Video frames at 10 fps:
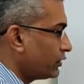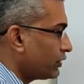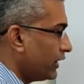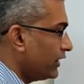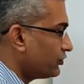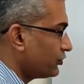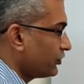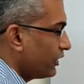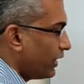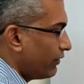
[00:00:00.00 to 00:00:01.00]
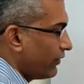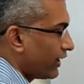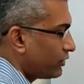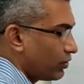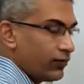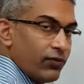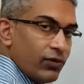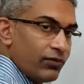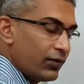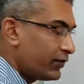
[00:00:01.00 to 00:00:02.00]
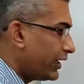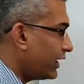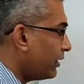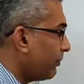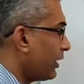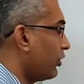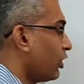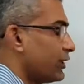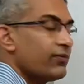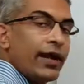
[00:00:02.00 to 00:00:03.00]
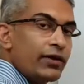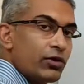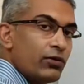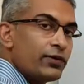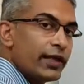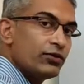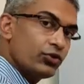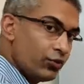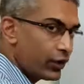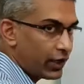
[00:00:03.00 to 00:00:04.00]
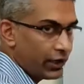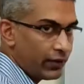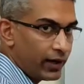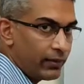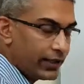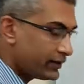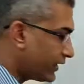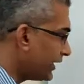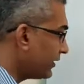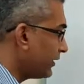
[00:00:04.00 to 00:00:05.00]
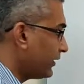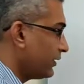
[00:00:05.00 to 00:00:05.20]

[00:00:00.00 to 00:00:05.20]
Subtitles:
3 is a factor of 15, but not a factor of 10, so you can't divide by 3.